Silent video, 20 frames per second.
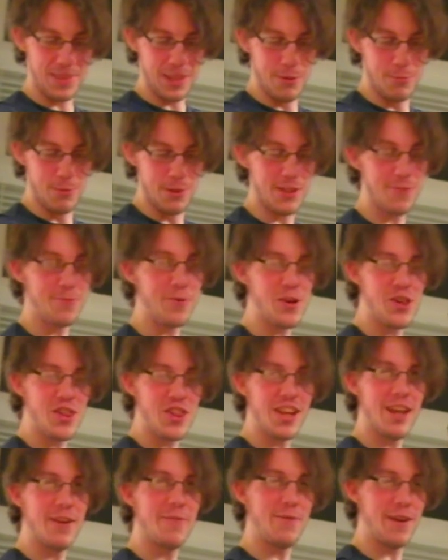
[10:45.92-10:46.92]
was a version
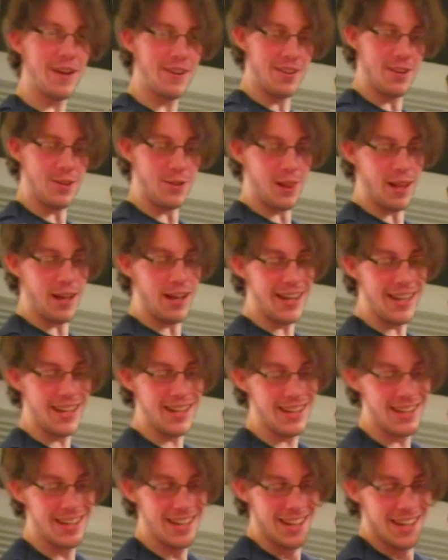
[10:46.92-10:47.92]
I found online
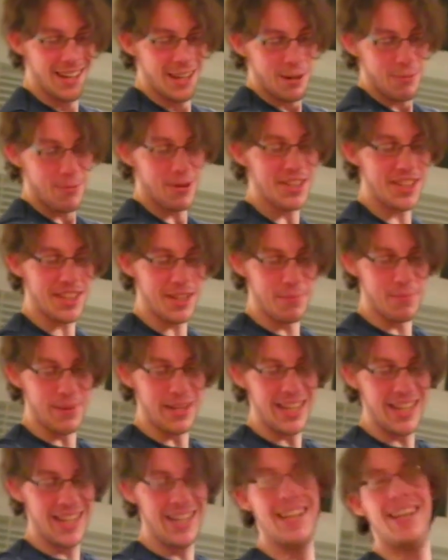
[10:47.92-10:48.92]
where
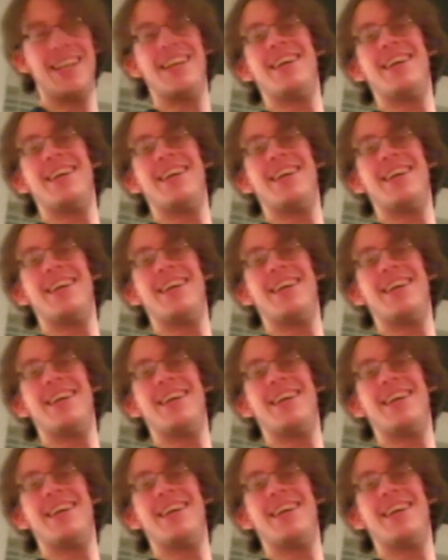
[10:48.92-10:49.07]
somebody